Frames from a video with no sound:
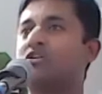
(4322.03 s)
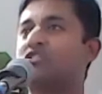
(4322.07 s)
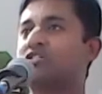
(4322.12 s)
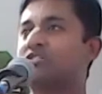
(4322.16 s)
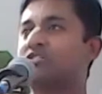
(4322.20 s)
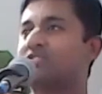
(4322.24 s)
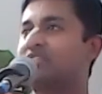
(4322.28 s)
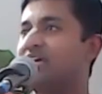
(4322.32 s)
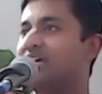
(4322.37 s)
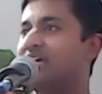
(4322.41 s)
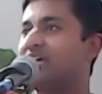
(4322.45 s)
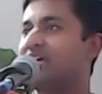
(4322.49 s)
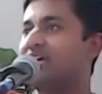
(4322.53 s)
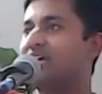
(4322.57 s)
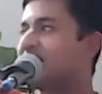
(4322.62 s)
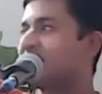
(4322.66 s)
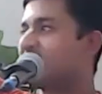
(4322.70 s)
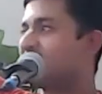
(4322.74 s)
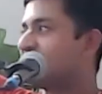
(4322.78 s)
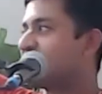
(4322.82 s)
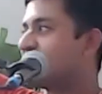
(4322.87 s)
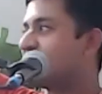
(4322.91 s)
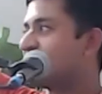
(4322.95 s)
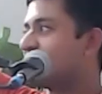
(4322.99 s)
which is the
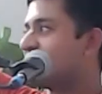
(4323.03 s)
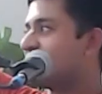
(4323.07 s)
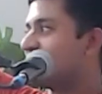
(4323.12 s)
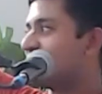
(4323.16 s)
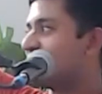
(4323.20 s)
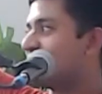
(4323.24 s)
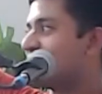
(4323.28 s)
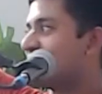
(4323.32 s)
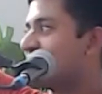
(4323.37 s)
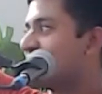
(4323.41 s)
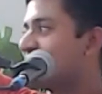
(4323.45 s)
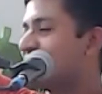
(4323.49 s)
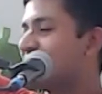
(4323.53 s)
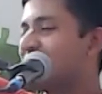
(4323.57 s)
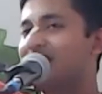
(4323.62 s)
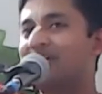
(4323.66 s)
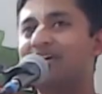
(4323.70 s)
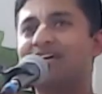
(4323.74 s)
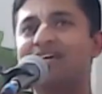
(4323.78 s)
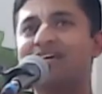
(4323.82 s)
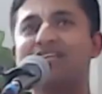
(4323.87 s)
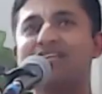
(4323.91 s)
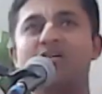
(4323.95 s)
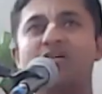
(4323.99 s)
chakra.
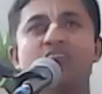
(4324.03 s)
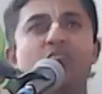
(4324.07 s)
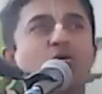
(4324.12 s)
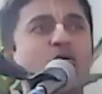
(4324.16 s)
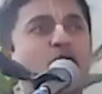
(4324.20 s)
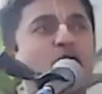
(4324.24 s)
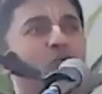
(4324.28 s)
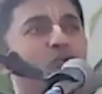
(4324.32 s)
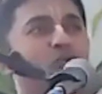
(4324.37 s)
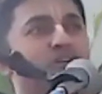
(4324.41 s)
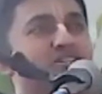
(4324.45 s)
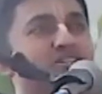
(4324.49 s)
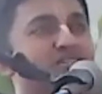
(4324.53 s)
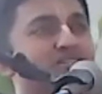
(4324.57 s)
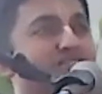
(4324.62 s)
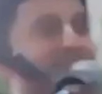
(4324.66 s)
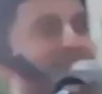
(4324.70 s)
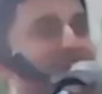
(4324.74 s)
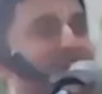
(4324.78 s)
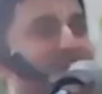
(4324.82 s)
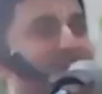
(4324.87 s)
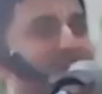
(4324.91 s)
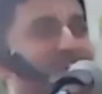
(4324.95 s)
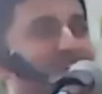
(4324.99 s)
The moon, which is
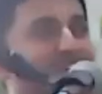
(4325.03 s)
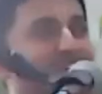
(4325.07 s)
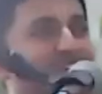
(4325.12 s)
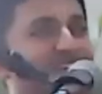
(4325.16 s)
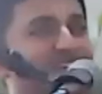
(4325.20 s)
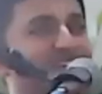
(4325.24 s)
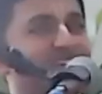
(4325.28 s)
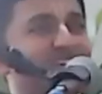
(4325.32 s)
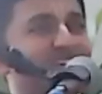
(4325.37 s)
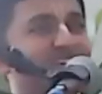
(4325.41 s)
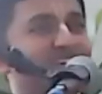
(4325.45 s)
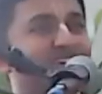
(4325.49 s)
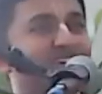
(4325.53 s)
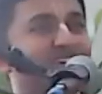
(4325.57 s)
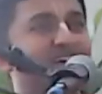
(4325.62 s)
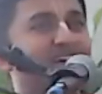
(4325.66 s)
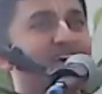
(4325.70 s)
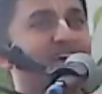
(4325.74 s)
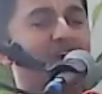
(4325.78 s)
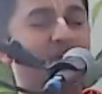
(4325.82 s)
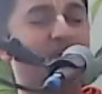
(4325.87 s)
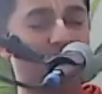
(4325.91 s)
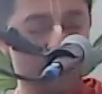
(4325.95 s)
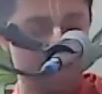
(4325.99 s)
the,
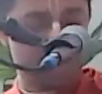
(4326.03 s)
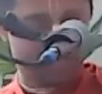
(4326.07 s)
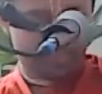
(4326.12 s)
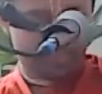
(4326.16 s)
and